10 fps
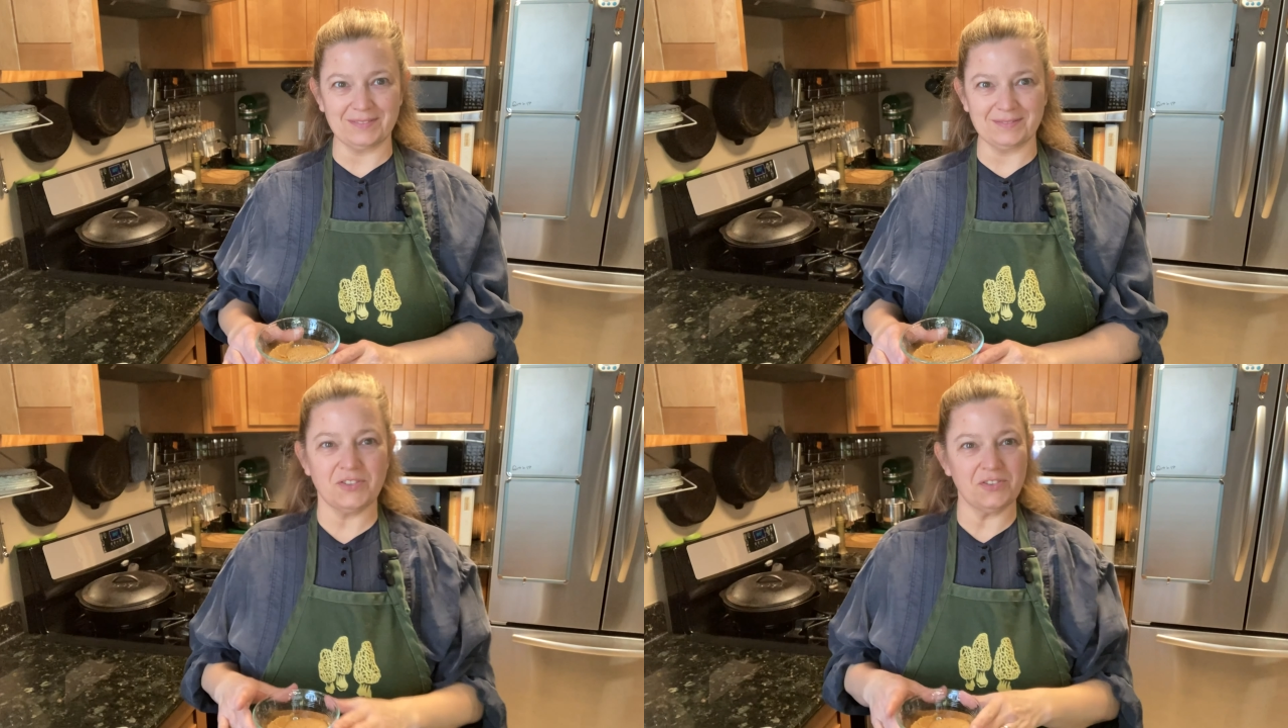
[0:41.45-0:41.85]

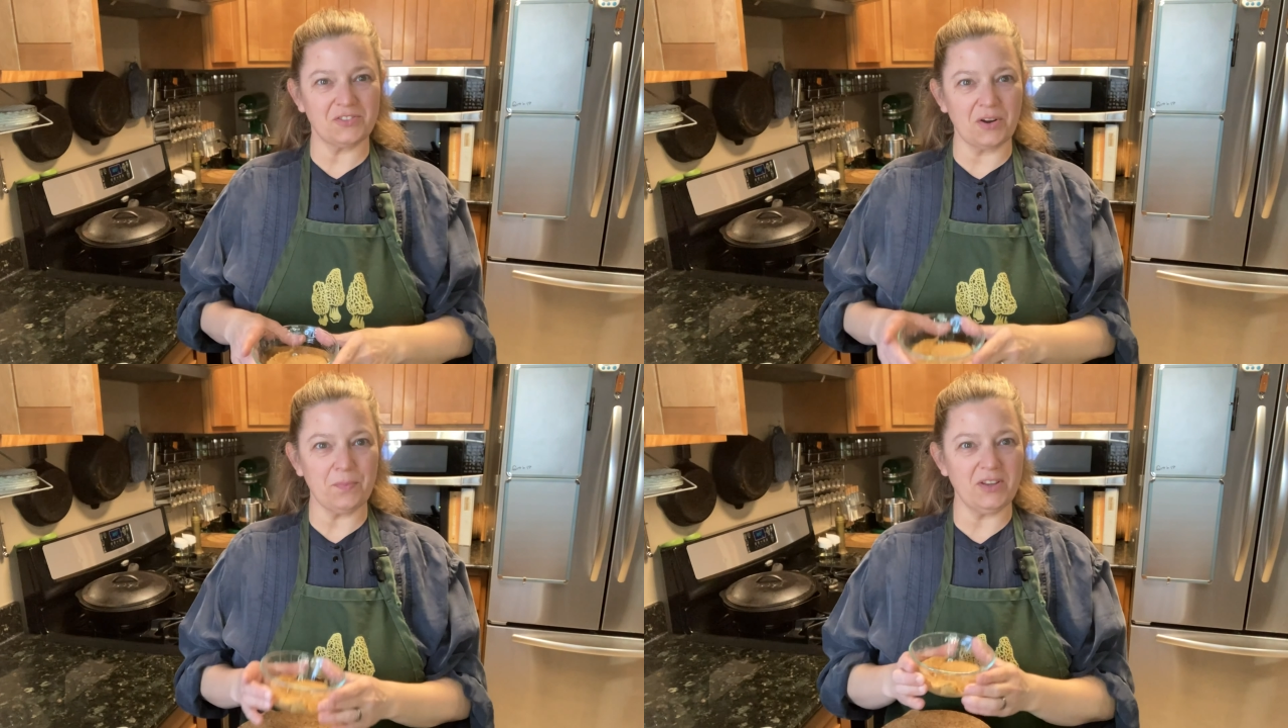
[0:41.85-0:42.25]
So
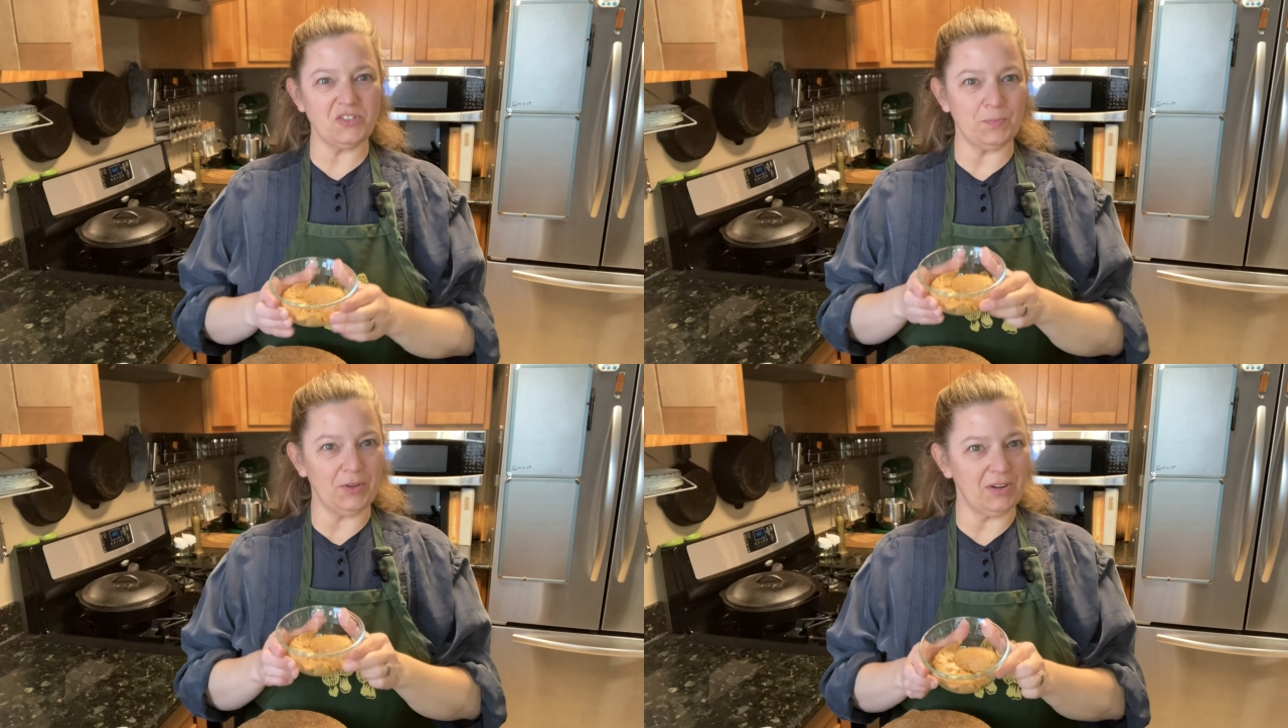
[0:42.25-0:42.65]
start by
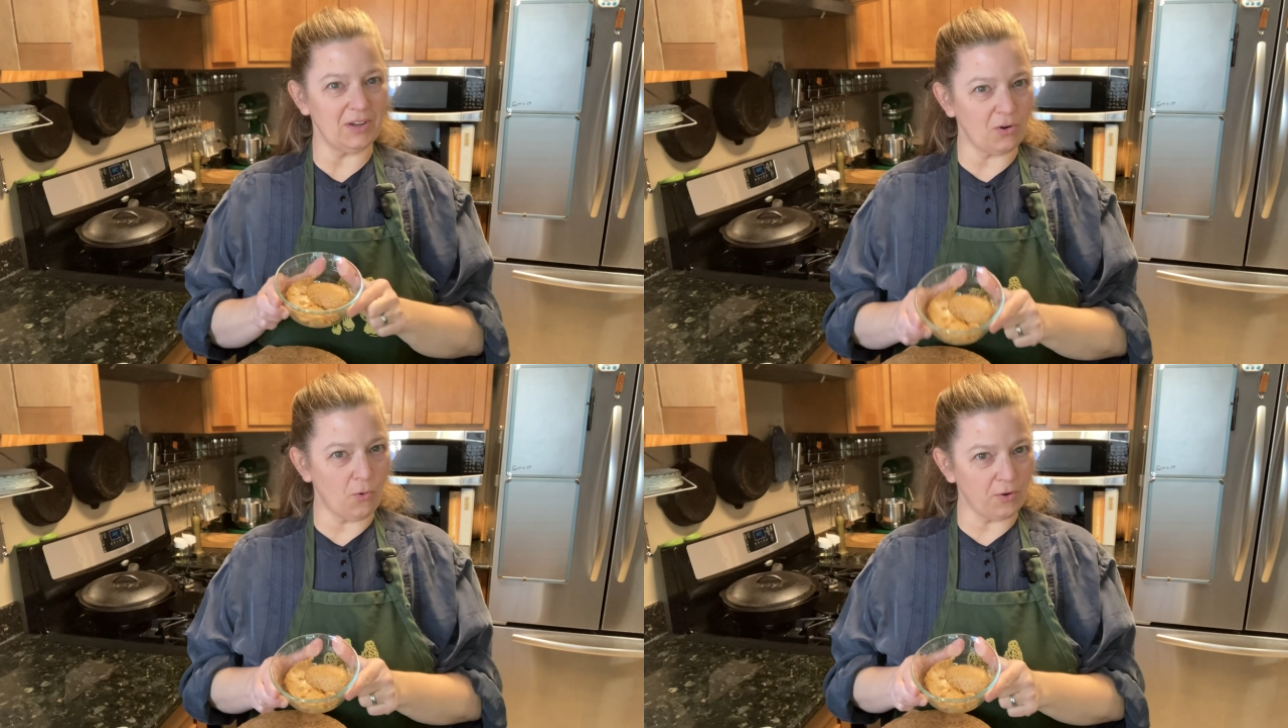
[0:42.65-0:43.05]
spooning a
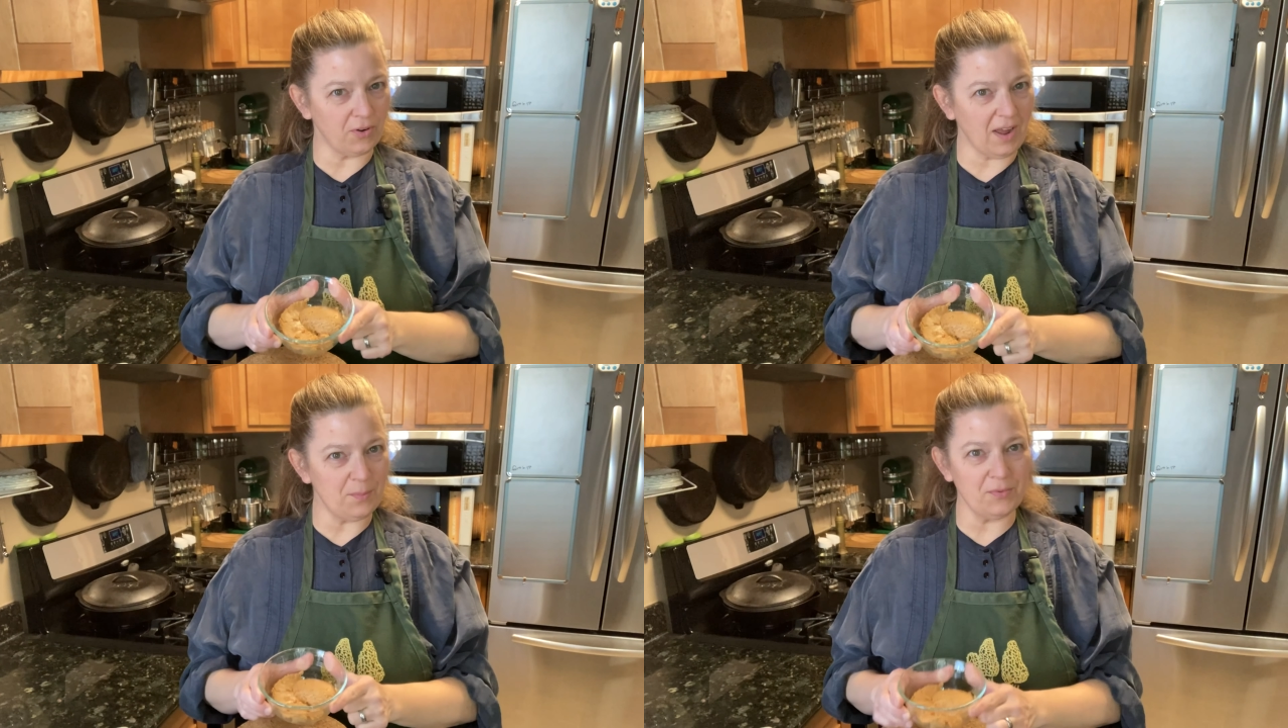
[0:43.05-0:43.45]
quarter
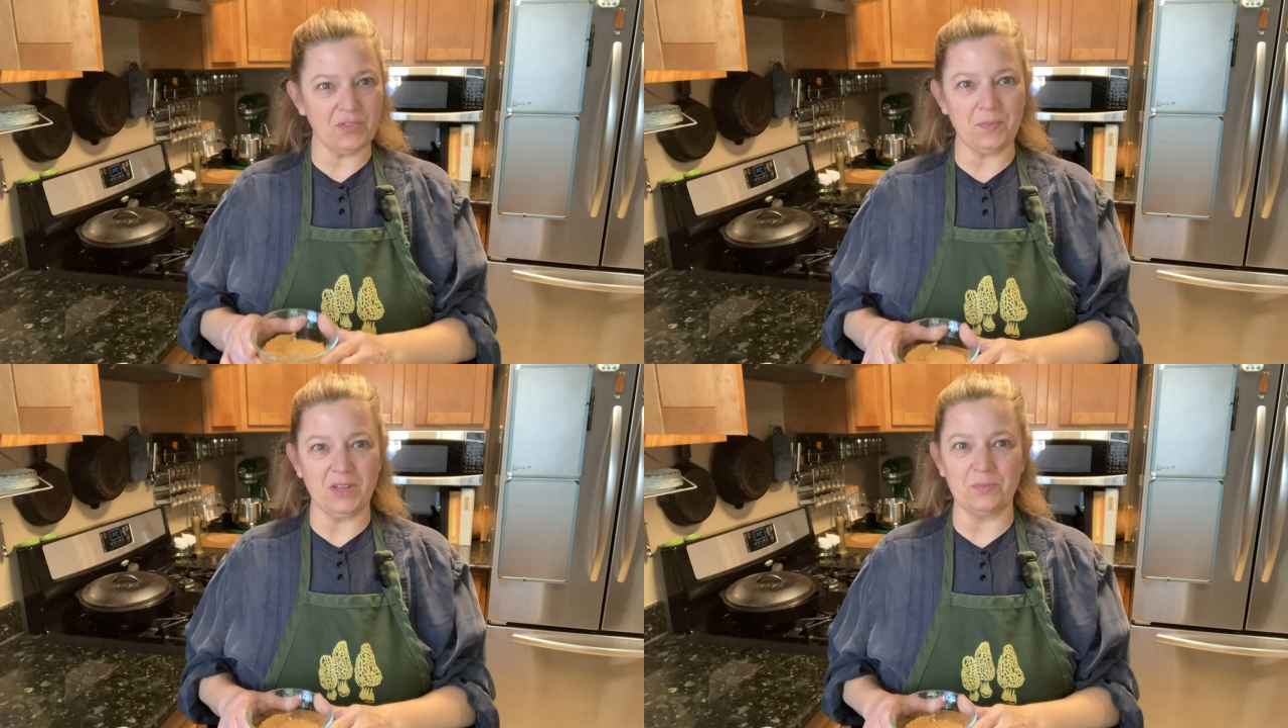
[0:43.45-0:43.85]
cup of the
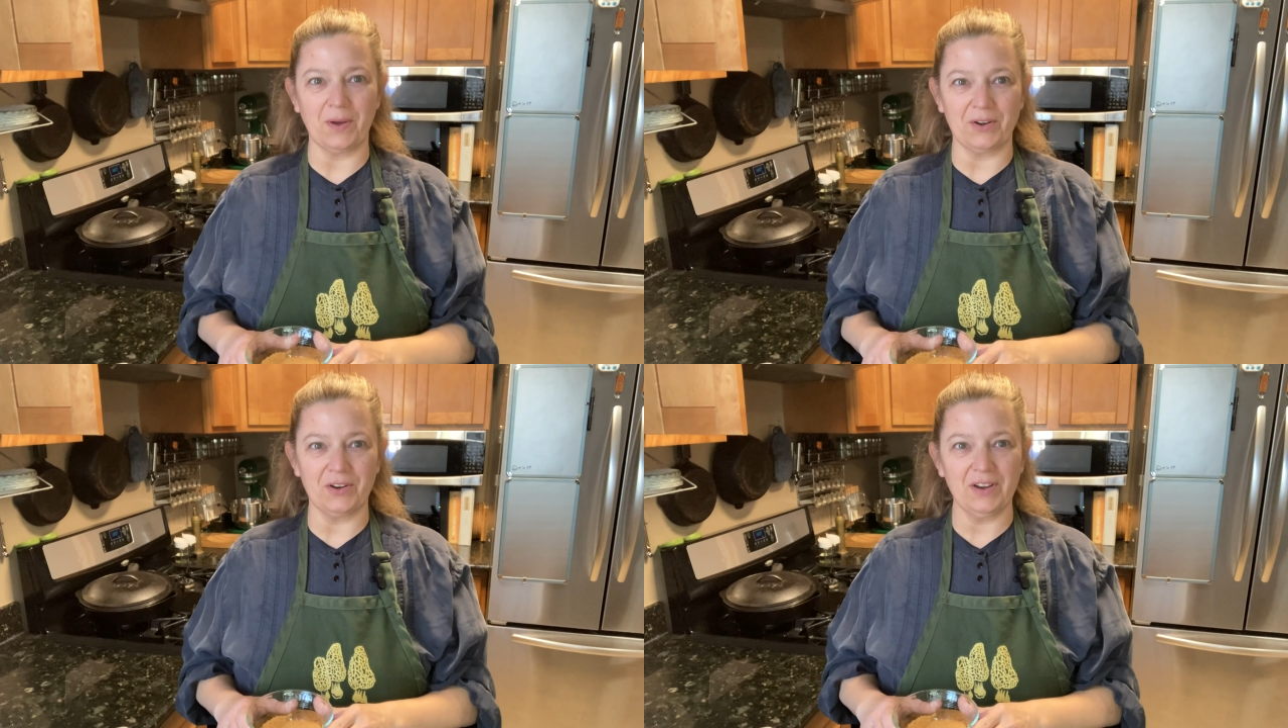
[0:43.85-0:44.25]
peanut
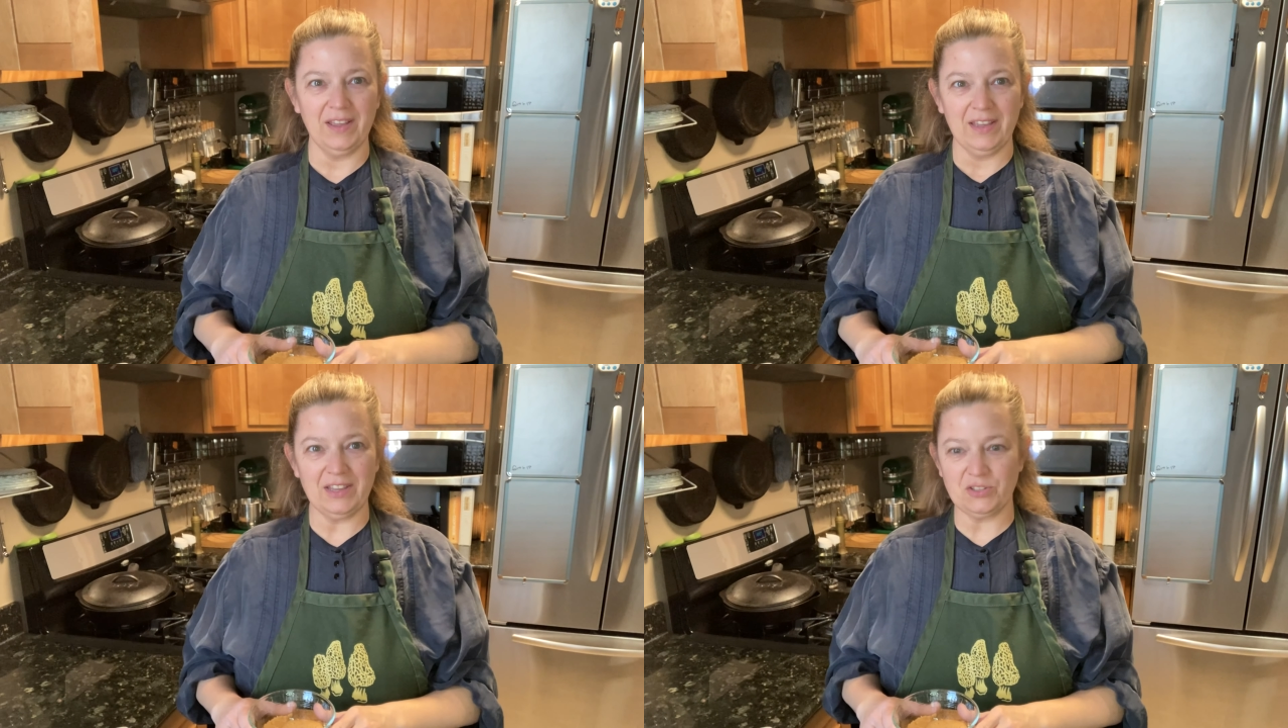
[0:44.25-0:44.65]
butter
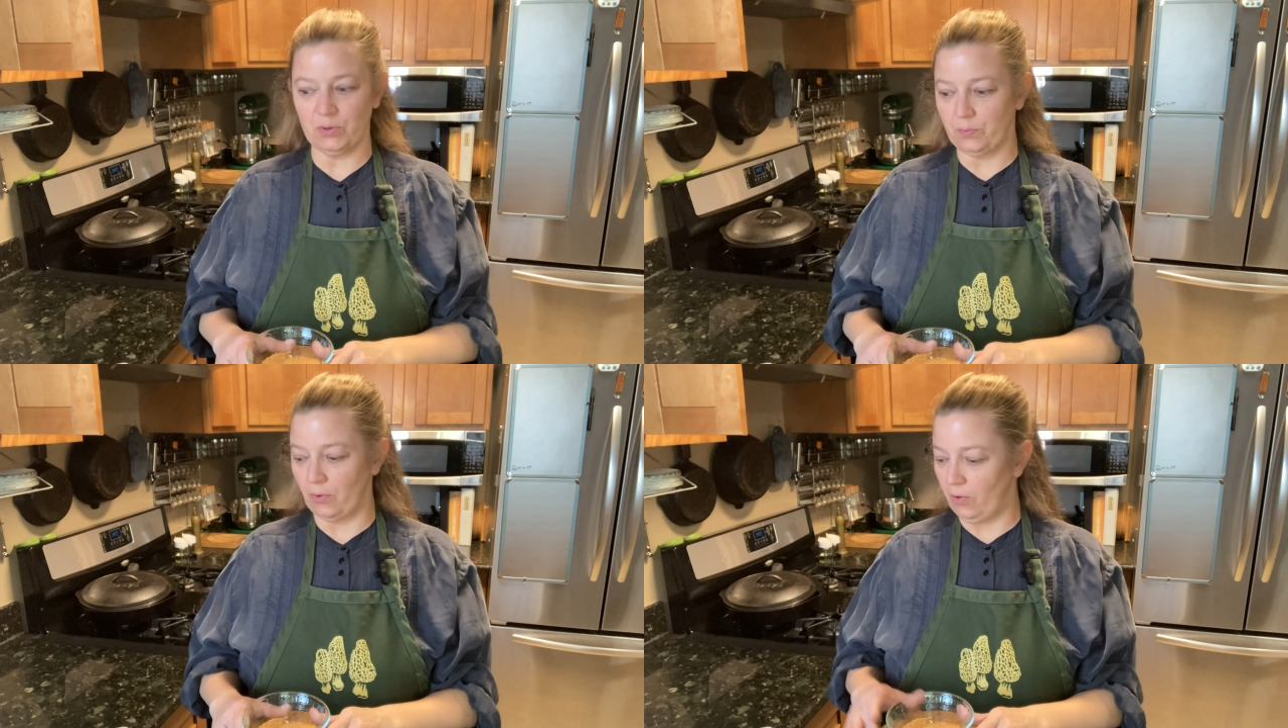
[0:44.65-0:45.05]
into
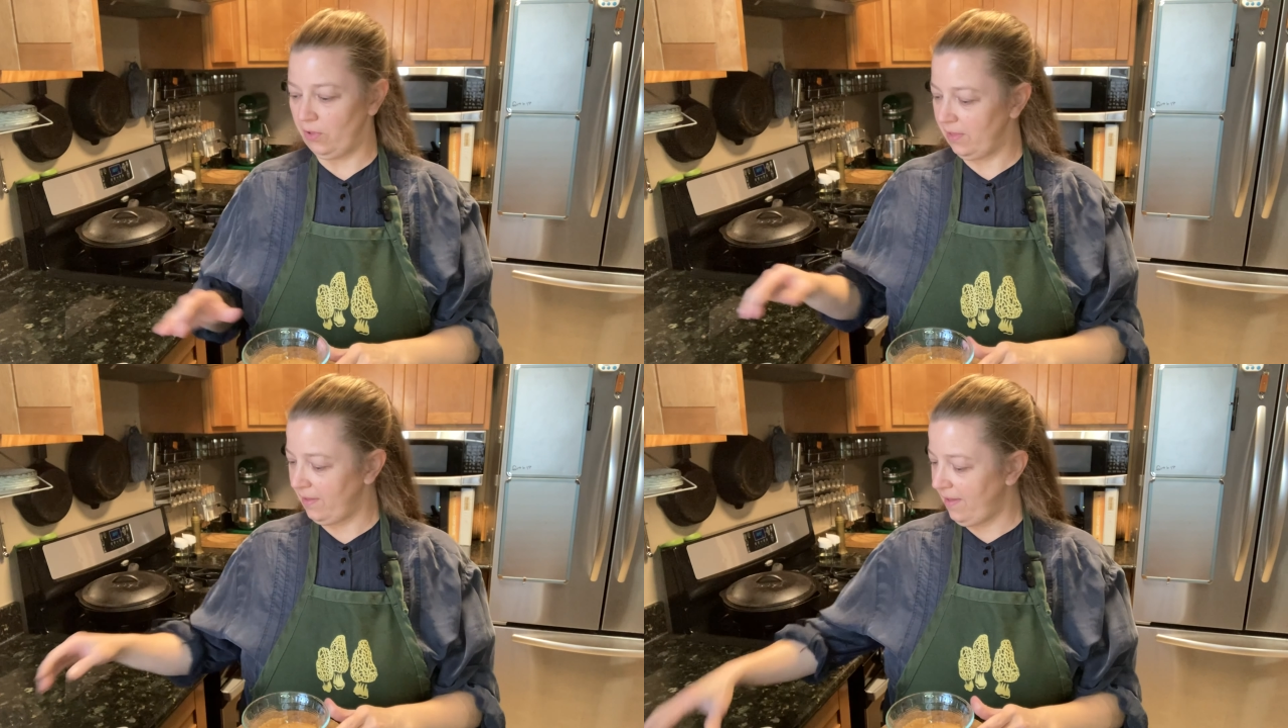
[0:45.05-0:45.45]
a bowl